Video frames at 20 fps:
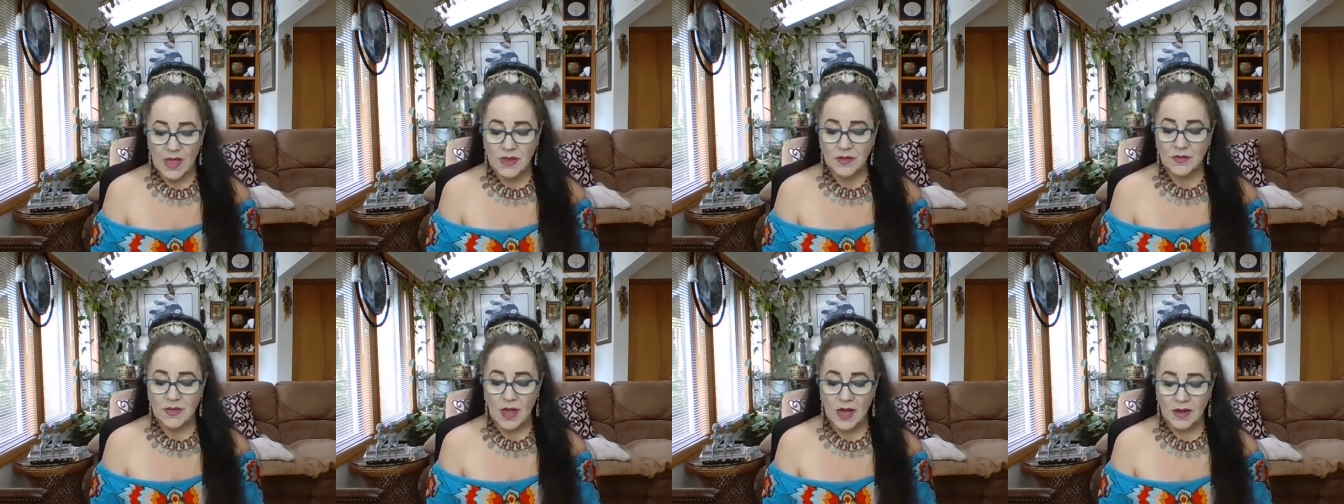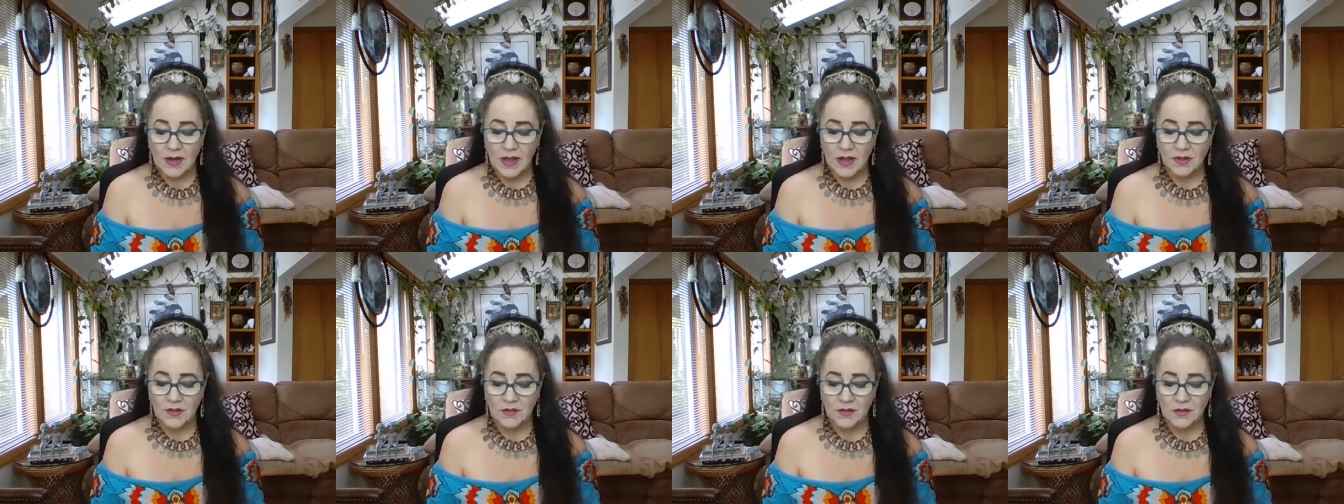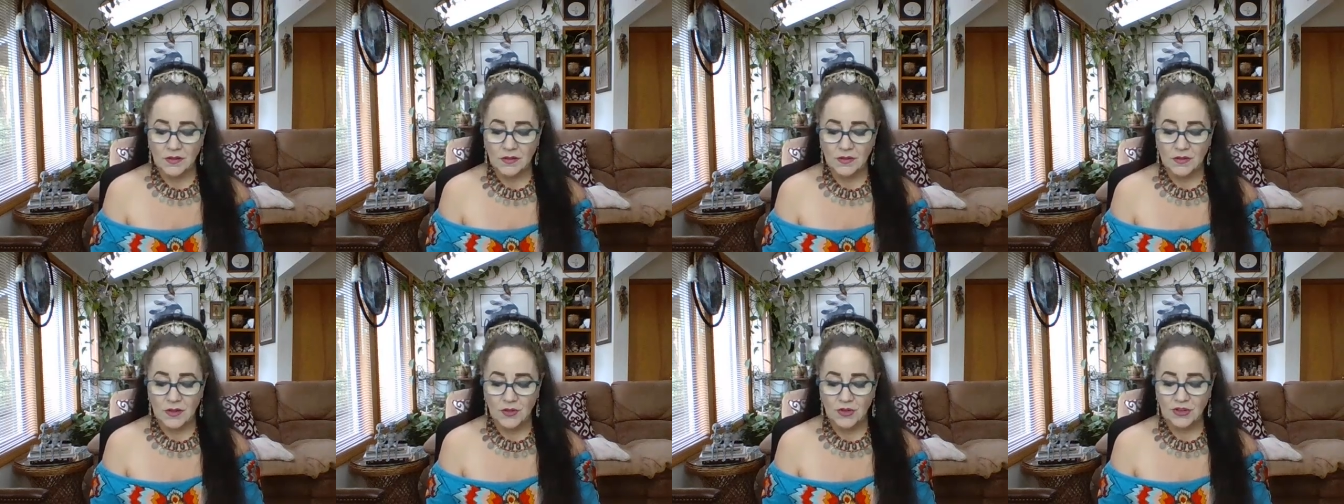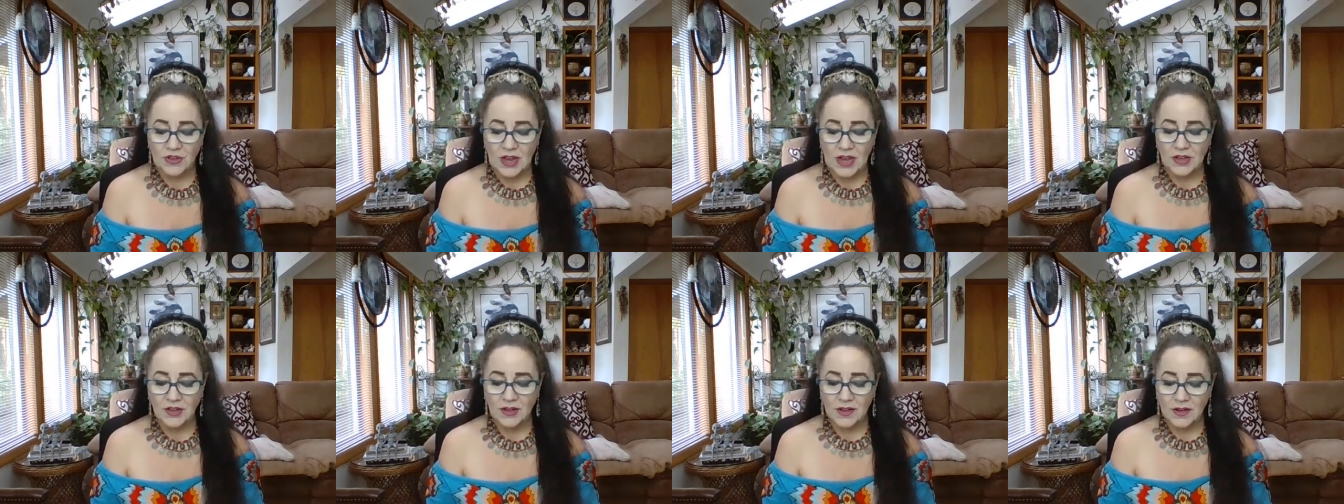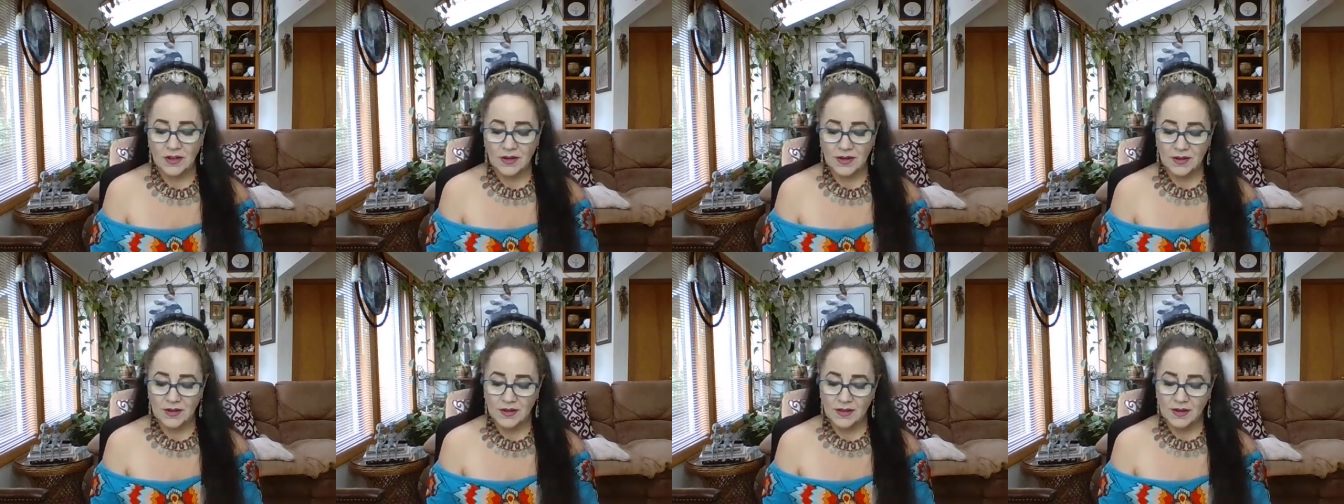Tut and
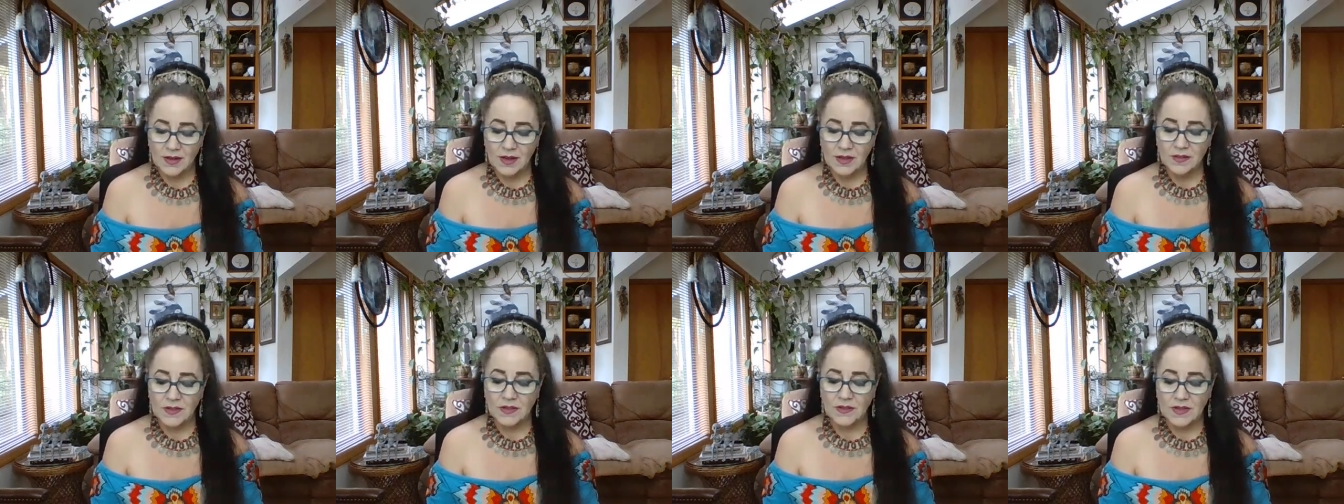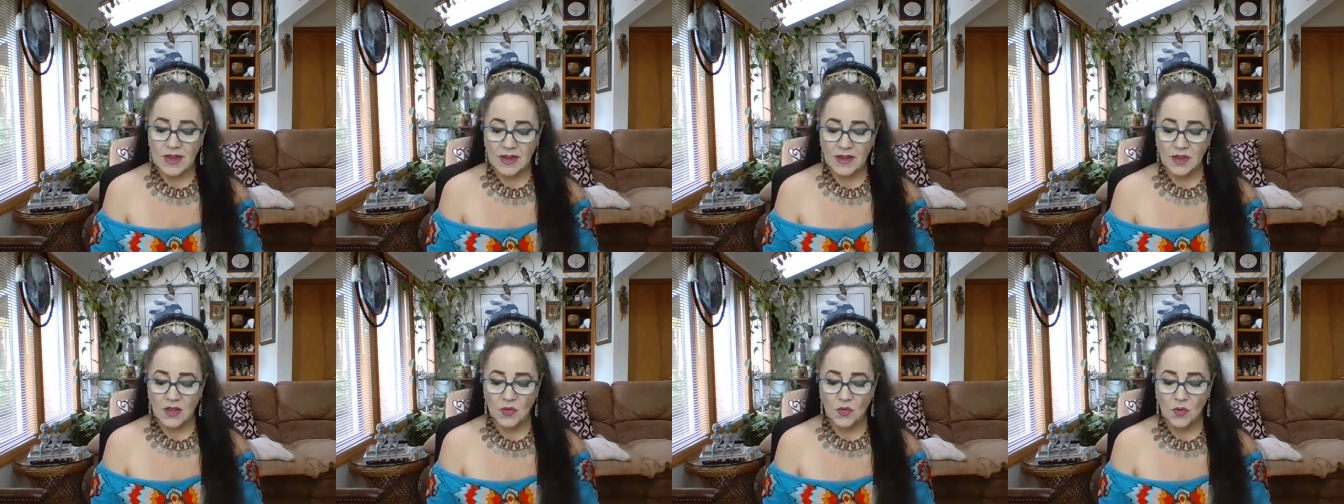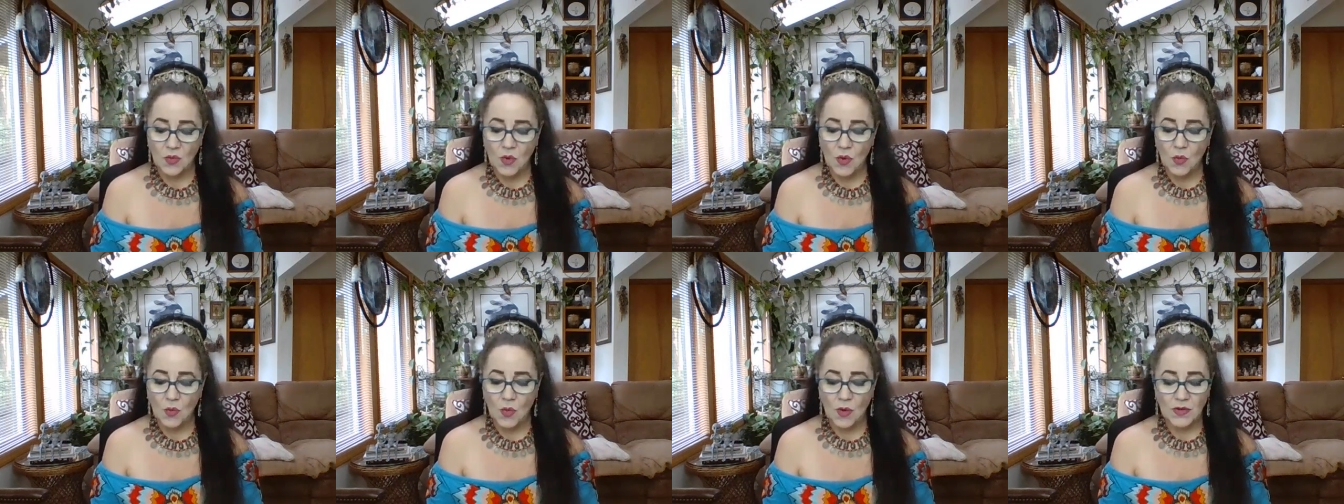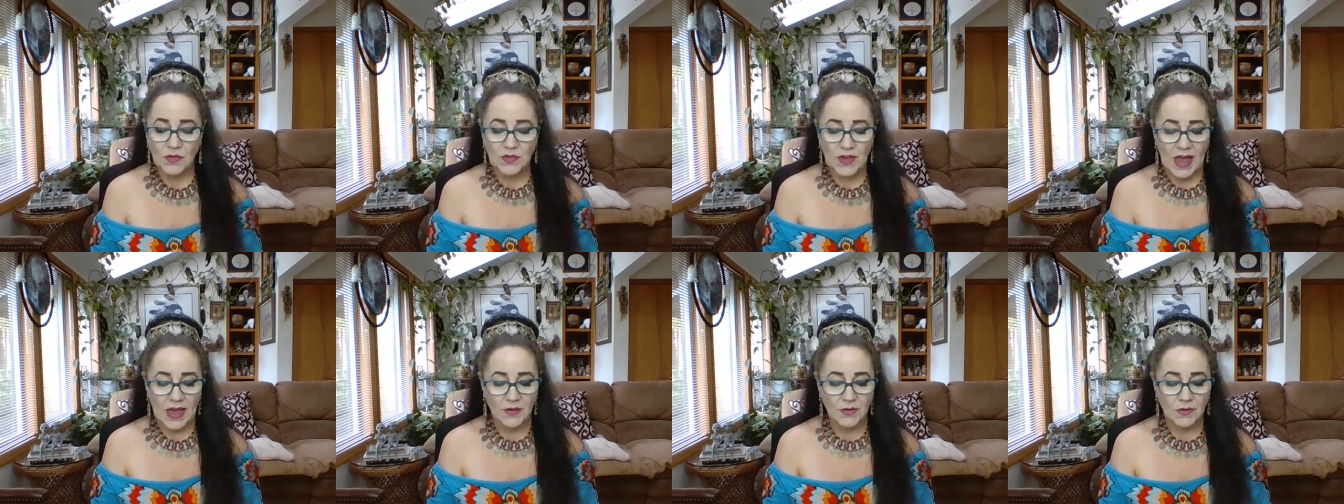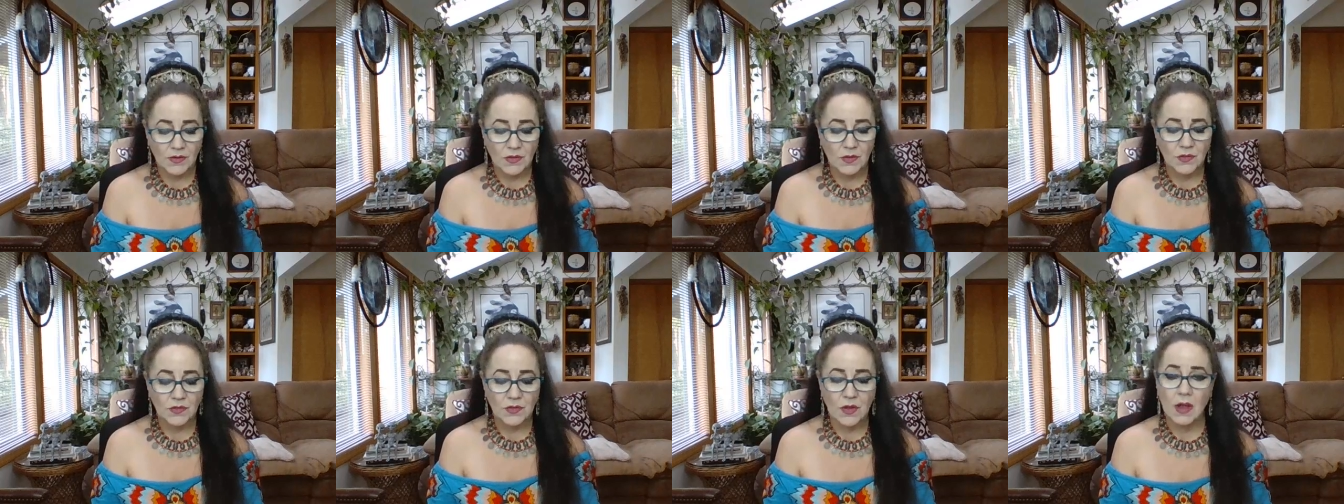Soshenk II wore sandals
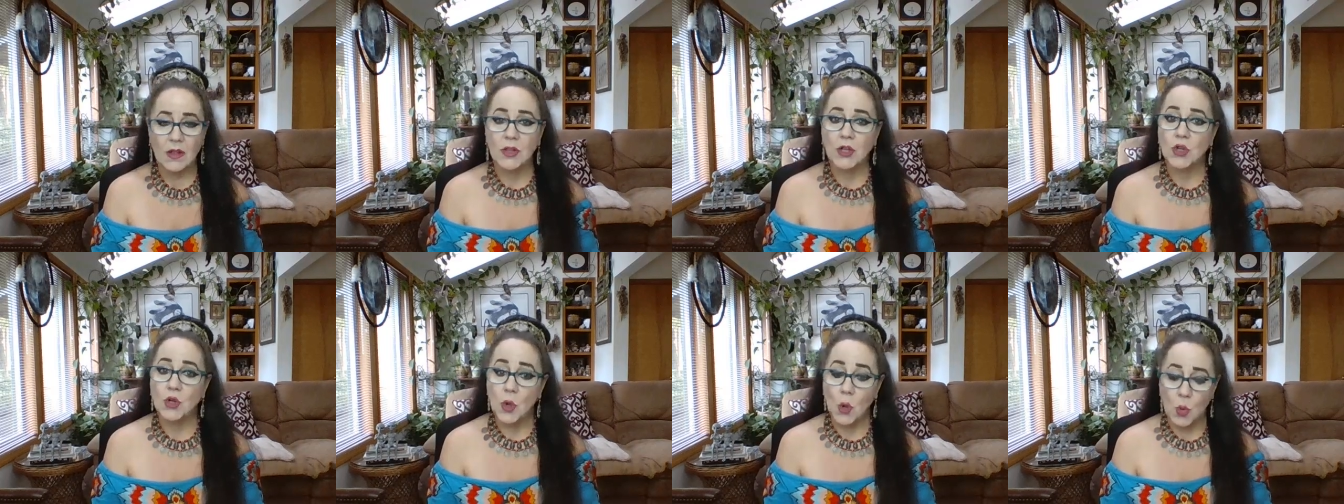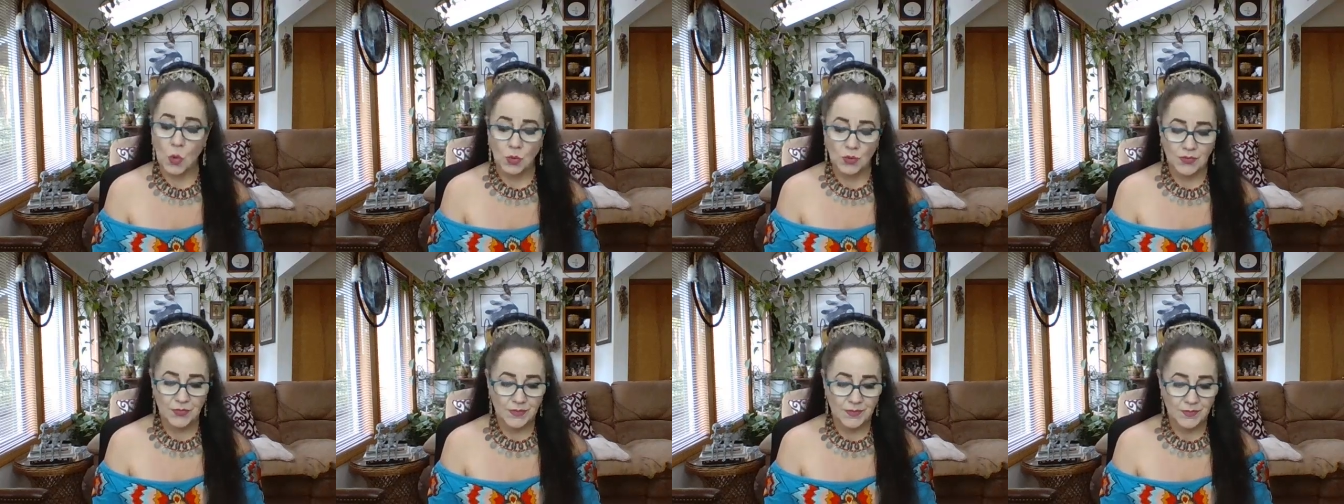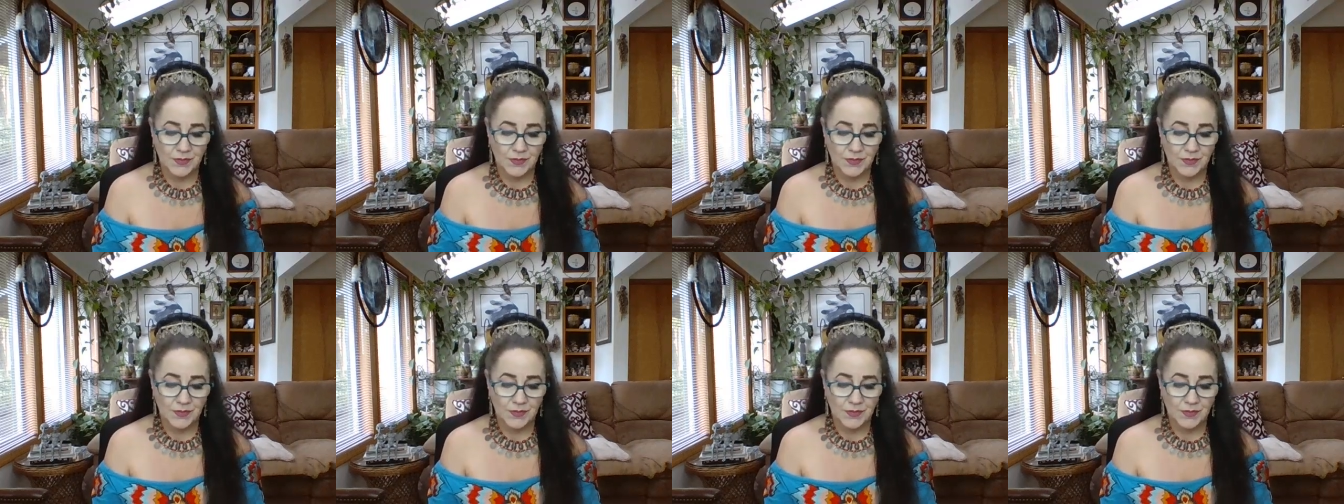of solid gold.